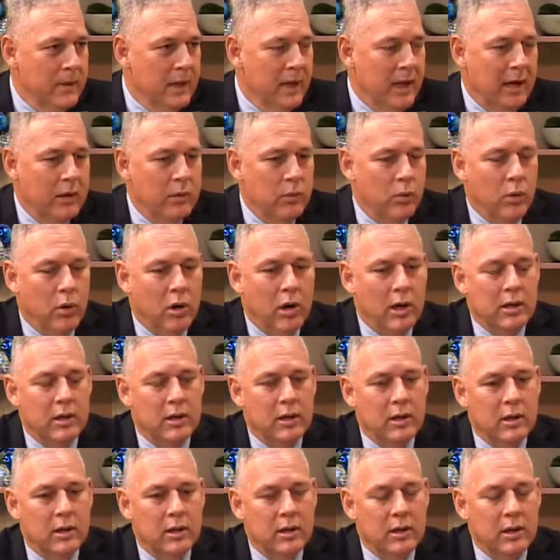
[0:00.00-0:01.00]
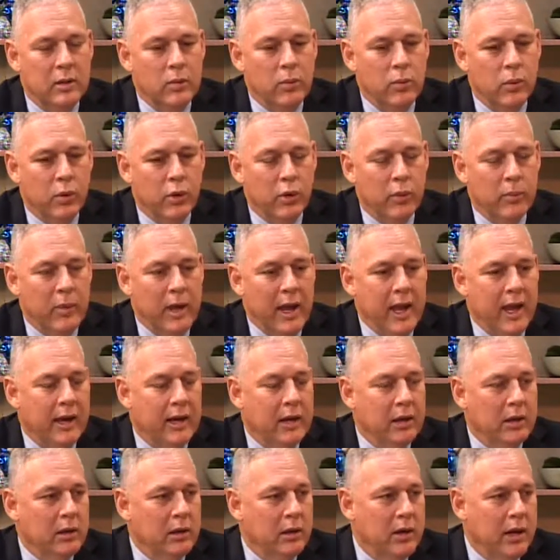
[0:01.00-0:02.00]
And what the World
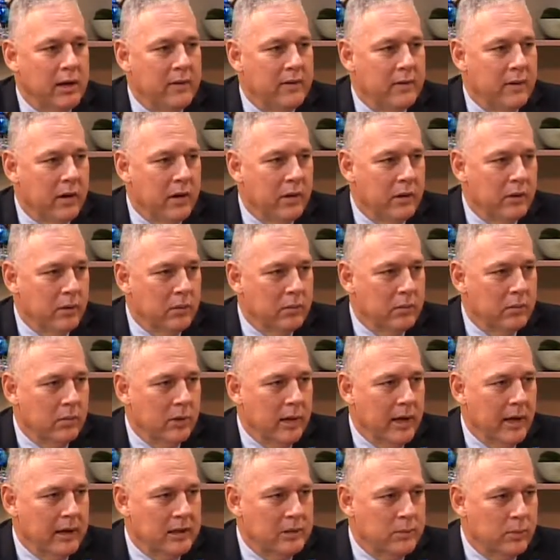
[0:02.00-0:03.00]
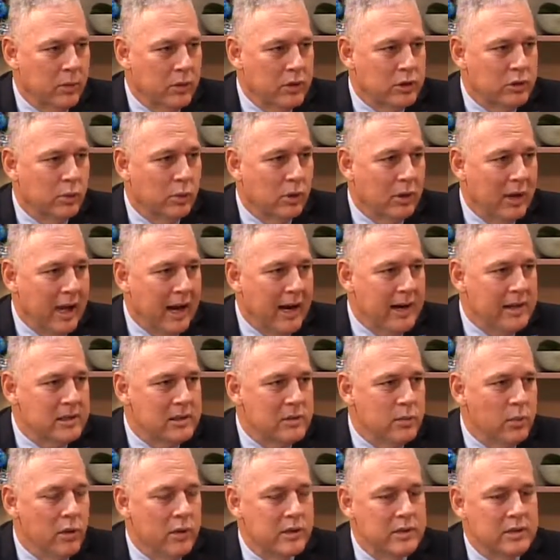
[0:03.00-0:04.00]
Bank and a lot of other experts
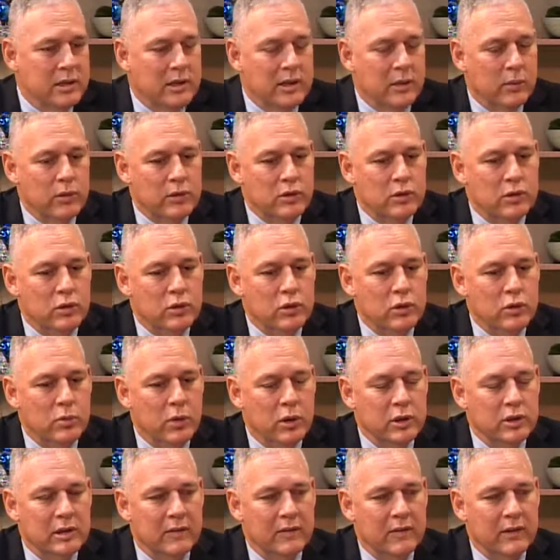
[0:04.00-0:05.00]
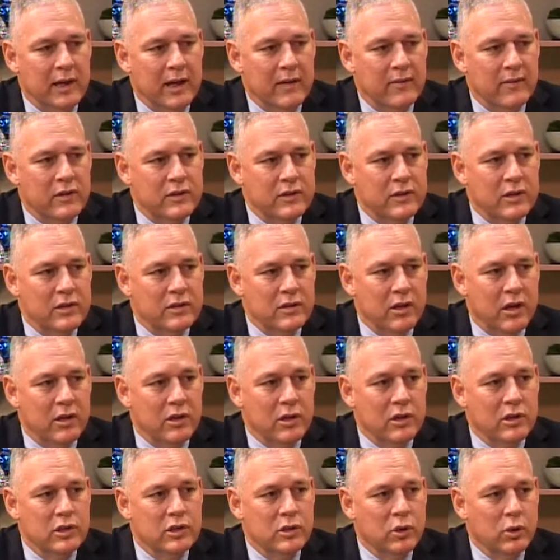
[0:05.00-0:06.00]
realized was that there was too much of an emphasis on
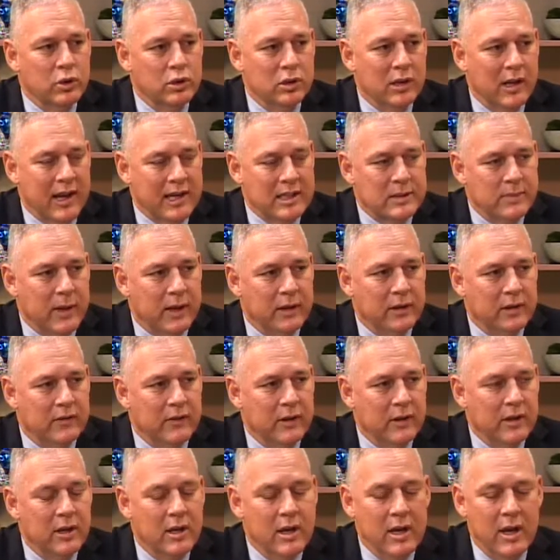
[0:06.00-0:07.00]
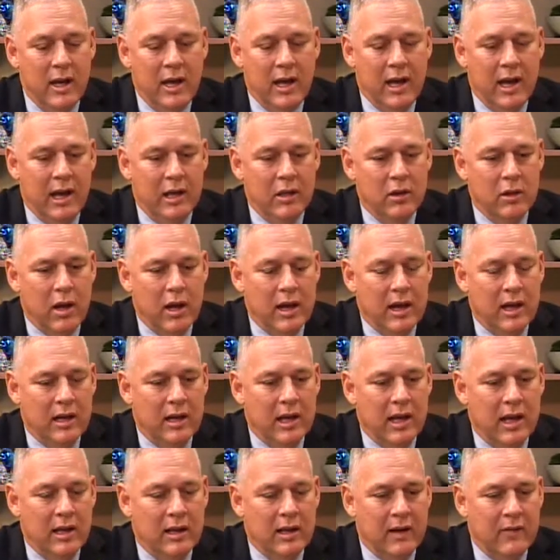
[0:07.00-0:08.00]
the social aspect of it and not
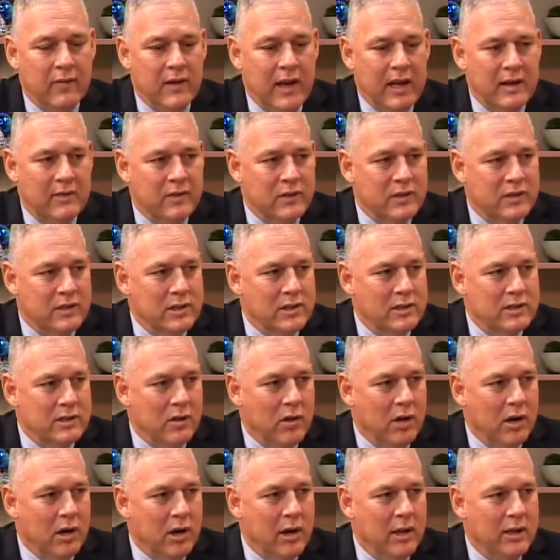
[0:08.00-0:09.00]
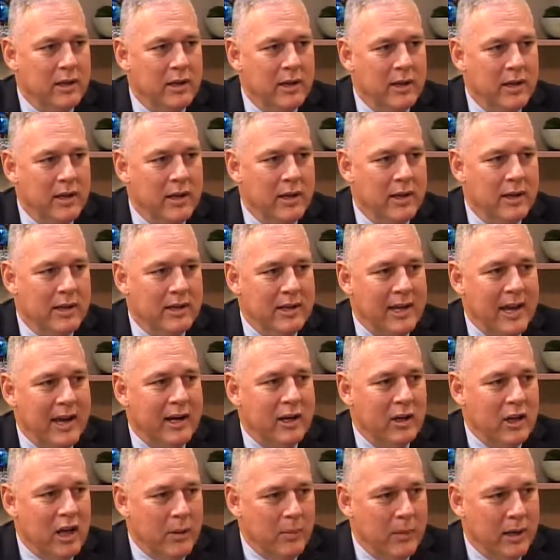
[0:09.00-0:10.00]
enough emphasis on the
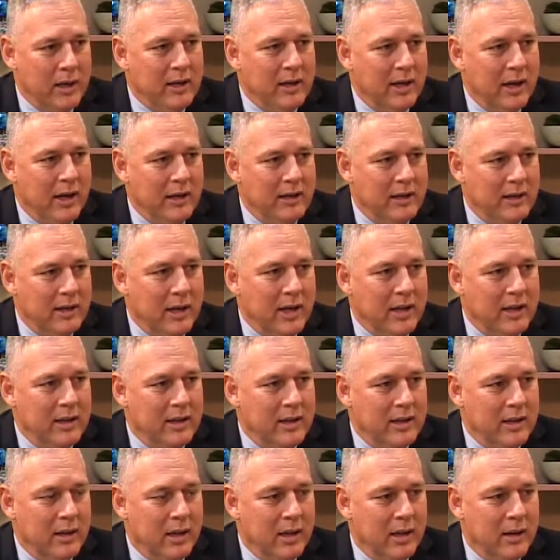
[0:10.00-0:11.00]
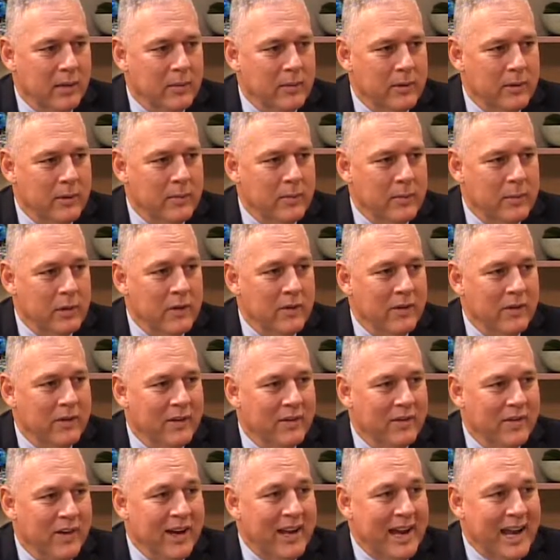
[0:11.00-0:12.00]
economic and the
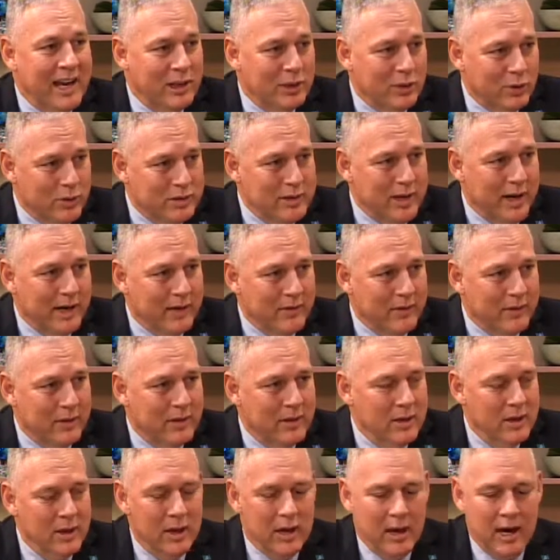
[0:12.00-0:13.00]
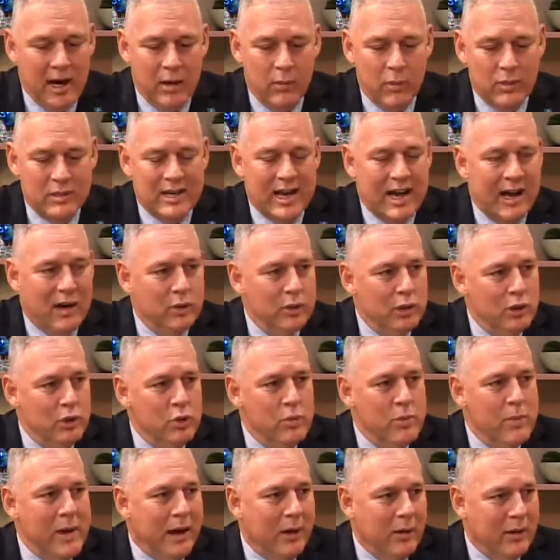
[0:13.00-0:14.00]
financial side of it. And it was, how do
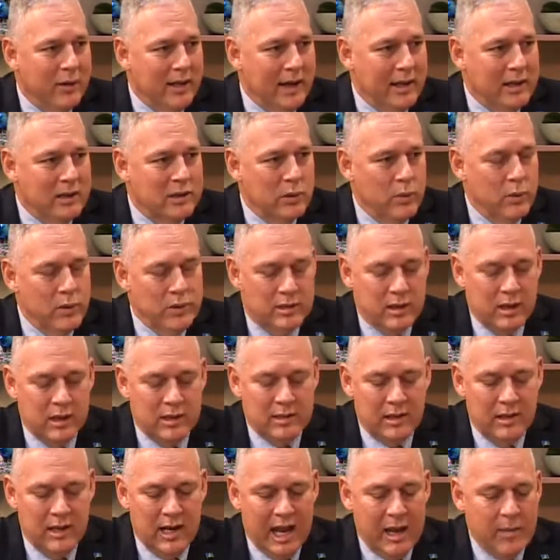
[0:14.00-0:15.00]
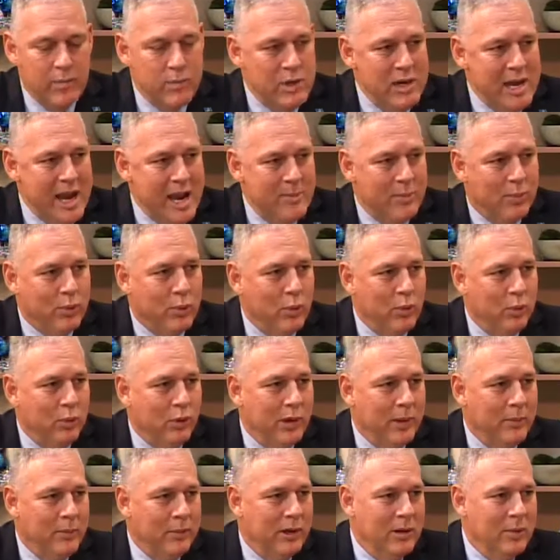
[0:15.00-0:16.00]
you marry that? So it's an MBA
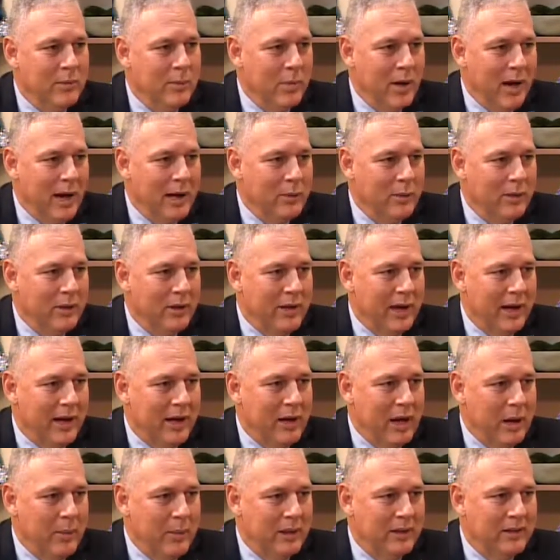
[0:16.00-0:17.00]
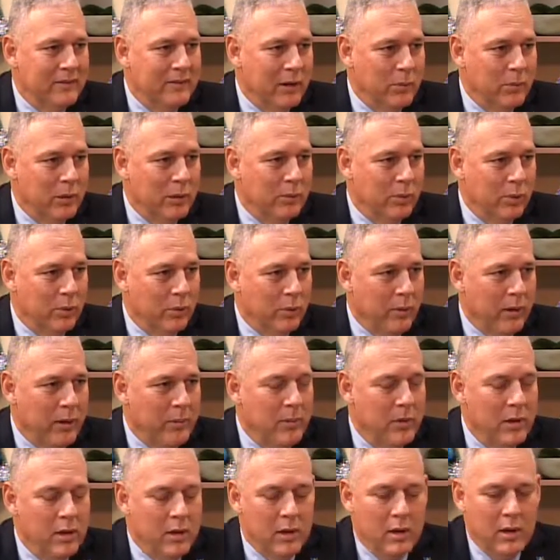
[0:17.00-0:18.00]
program combined with an economic development program.
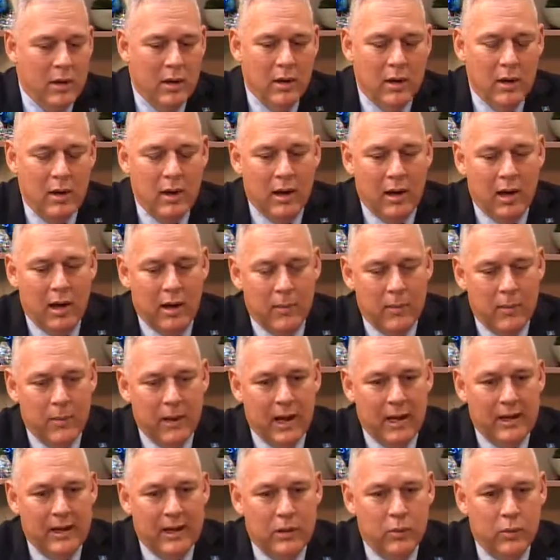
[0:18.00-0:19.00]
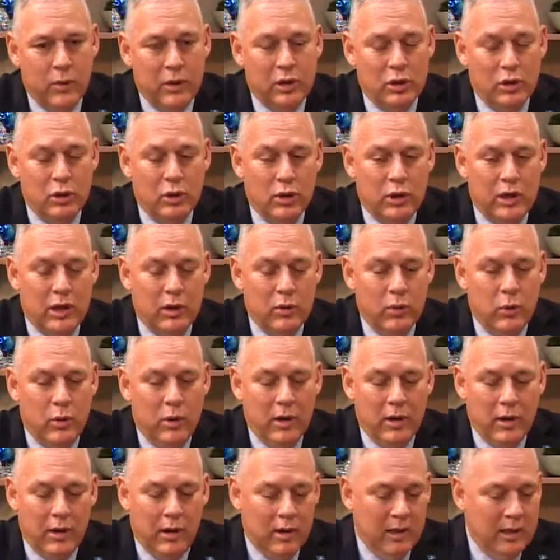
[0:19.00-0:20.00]
And then when you look at
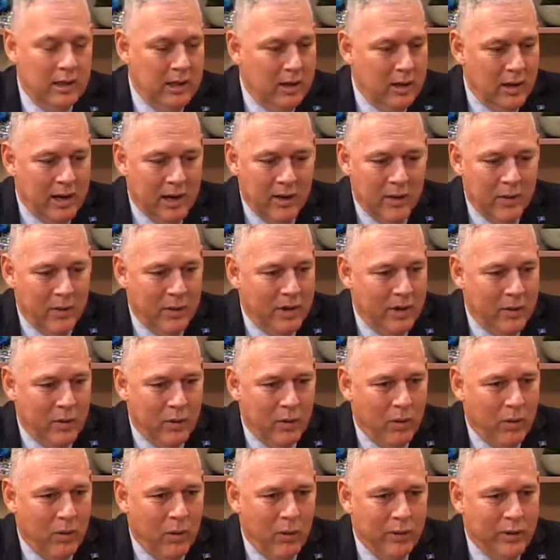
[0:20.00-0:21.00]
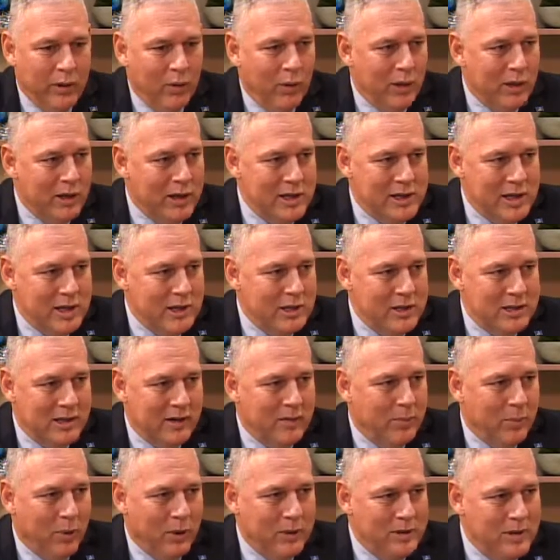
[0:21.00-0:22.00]
where all the organizations
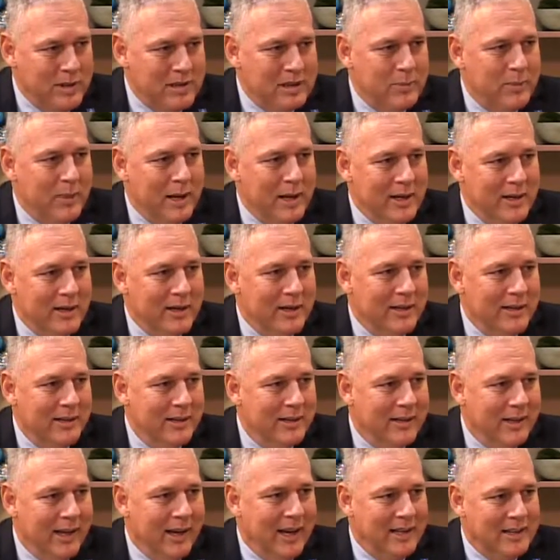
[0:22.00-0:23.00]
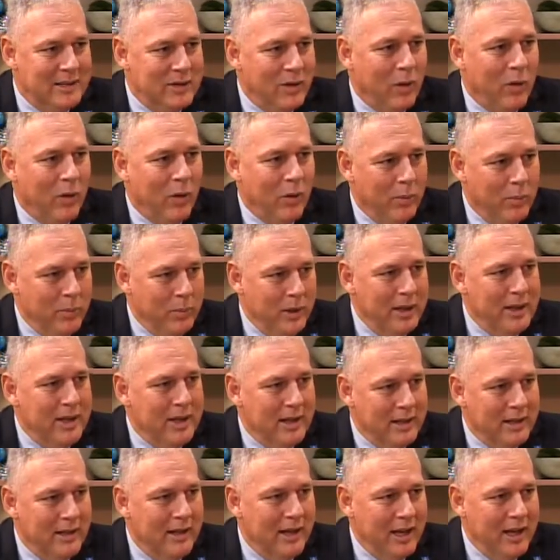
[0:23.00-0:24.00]
I've participated in, it's all
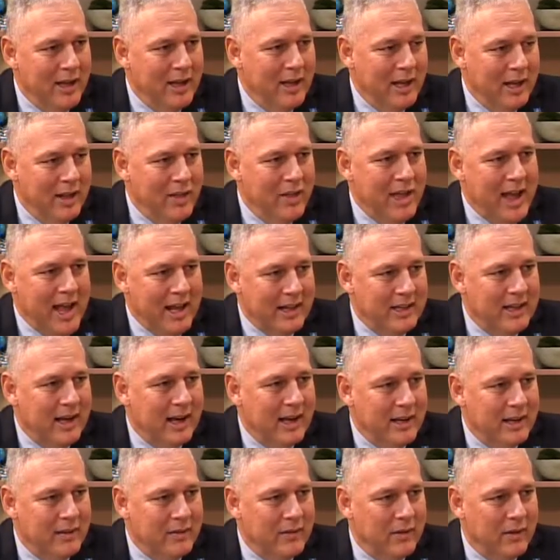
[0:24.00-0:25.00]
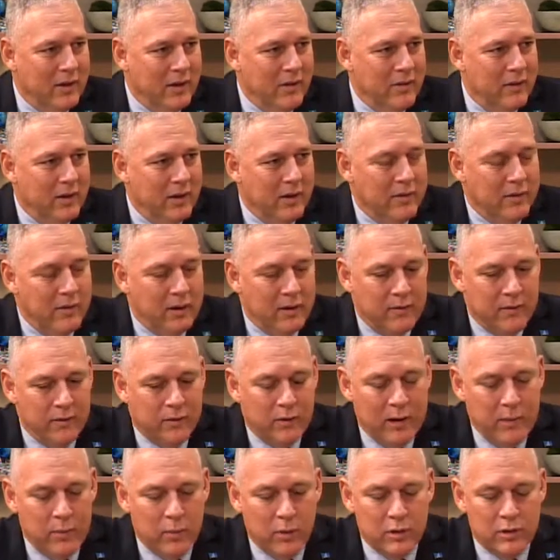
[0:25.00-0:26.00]
been in that kind of
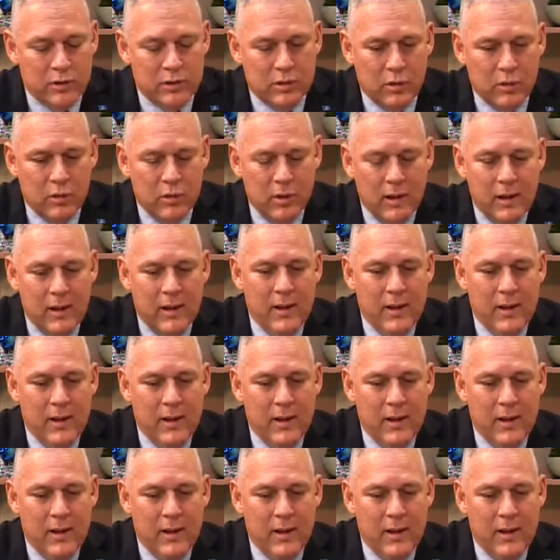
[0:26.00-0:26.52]
framework. So